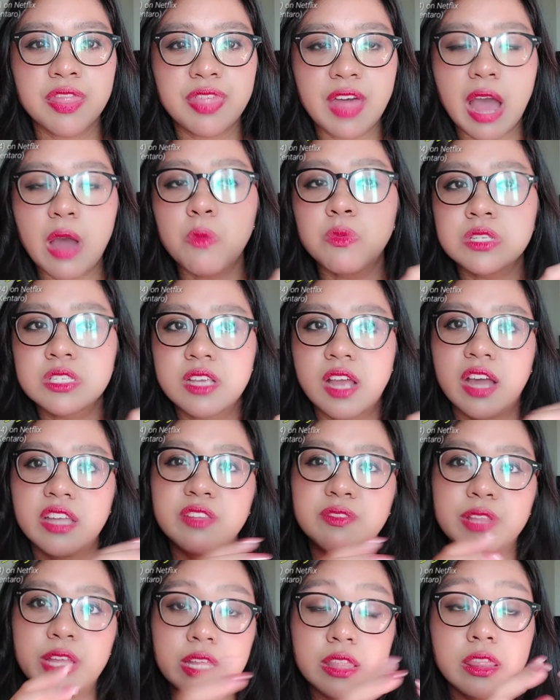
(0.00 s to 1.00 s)
that was
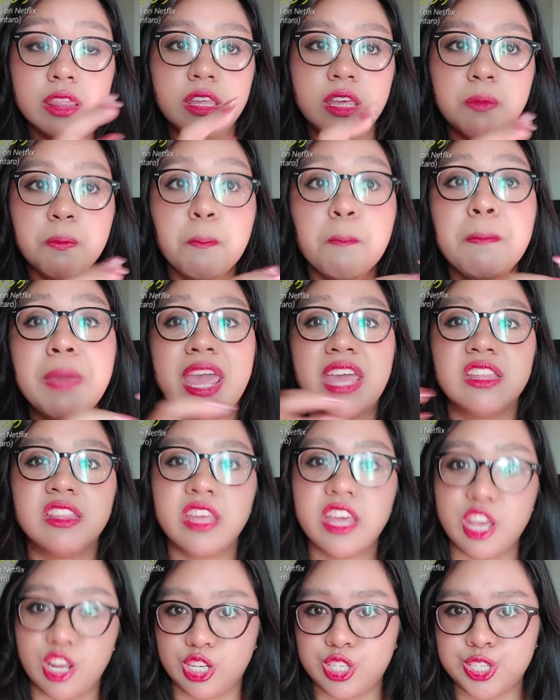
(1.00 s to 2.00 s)
kind of like the
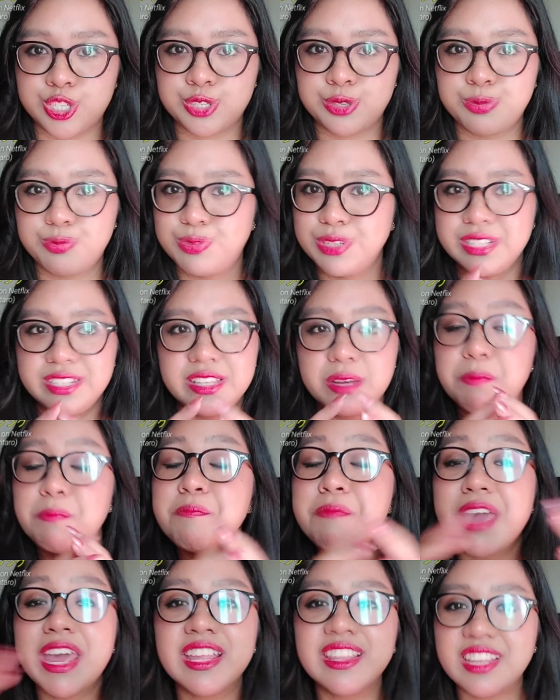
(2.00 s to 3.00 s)
main ish really the
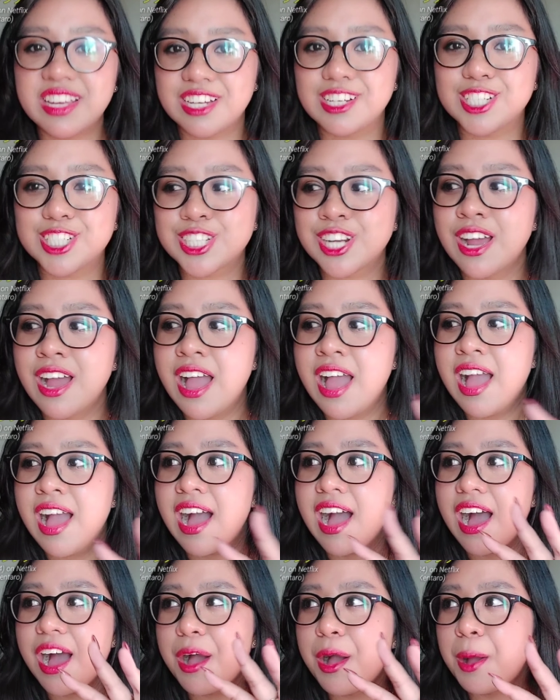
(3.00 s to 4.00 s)
main ish
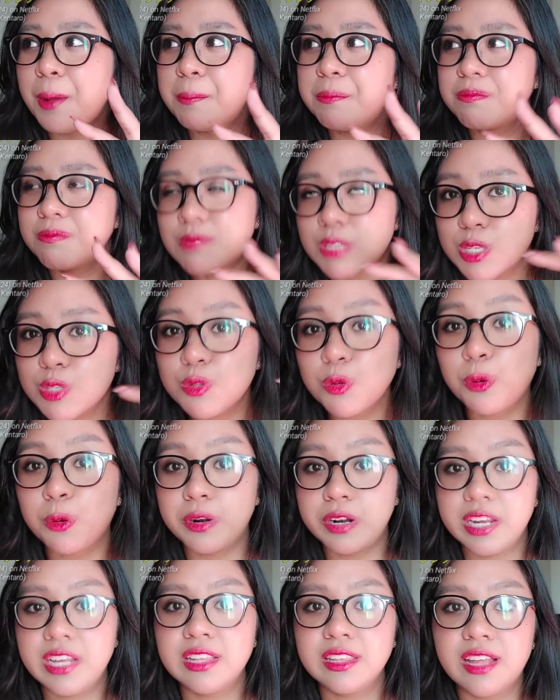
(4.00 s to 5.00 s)
um,
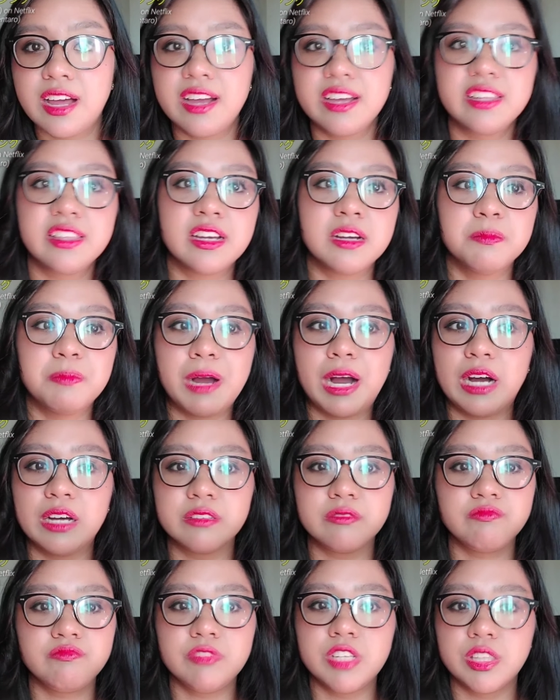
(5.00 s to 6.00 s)
storyline
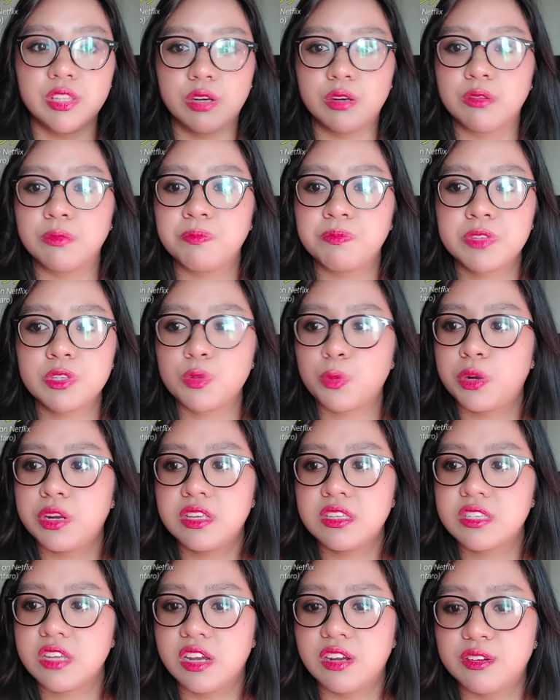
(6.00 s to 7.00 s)
about you know
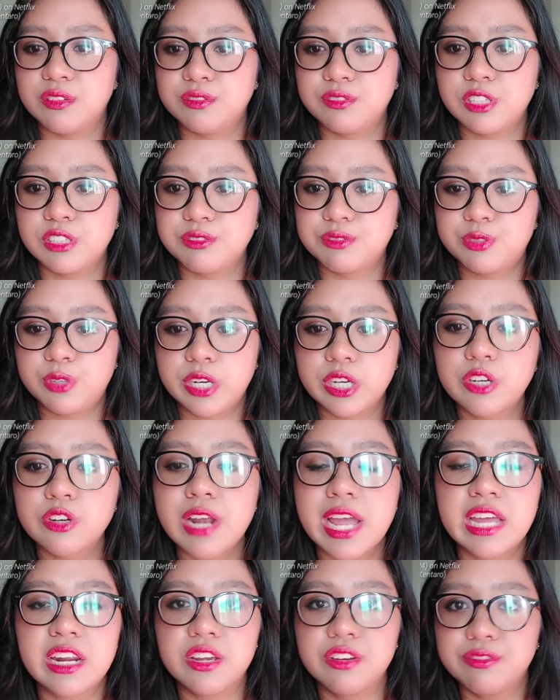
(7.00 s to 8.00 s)
stories of, of
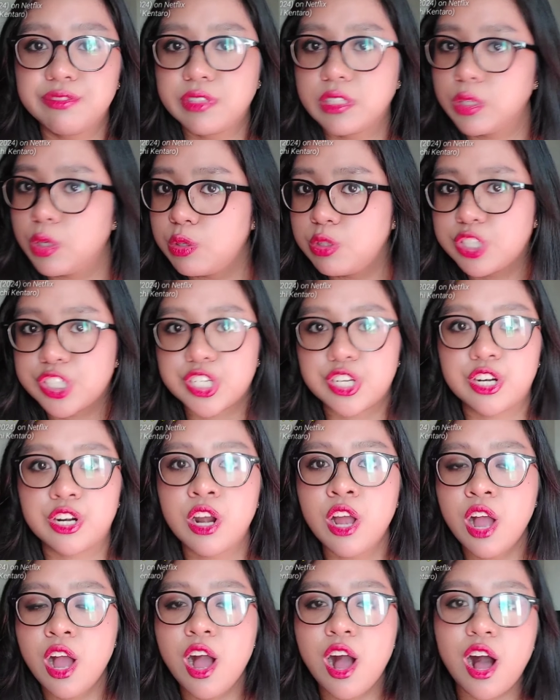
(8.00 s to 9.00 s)
regret of
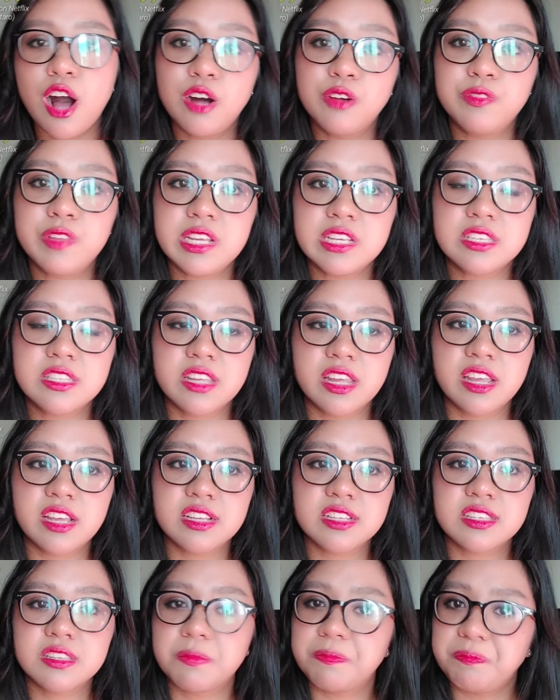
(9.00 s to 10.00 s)
closure all these
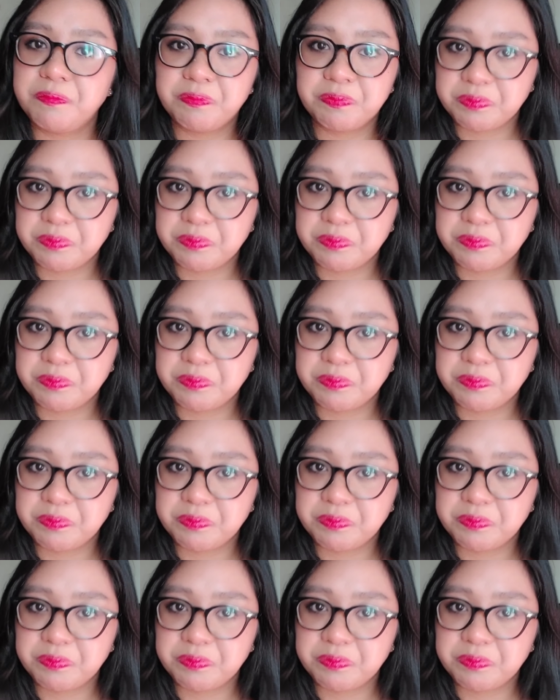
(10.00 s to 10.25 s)
things